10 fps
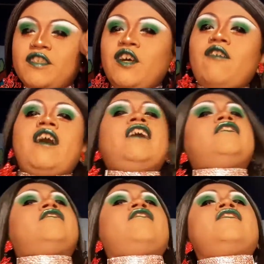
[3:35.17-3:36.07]
I
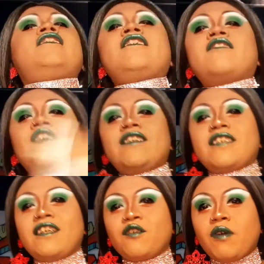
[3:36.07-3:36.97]

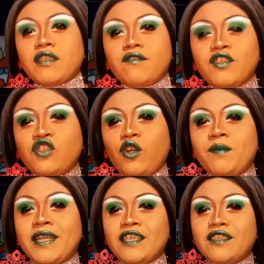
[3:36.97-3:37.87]
decided to watch the first 30
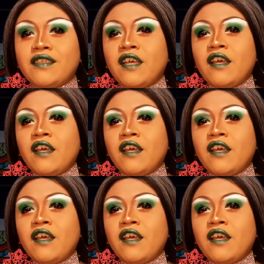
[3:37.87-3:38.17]
minutes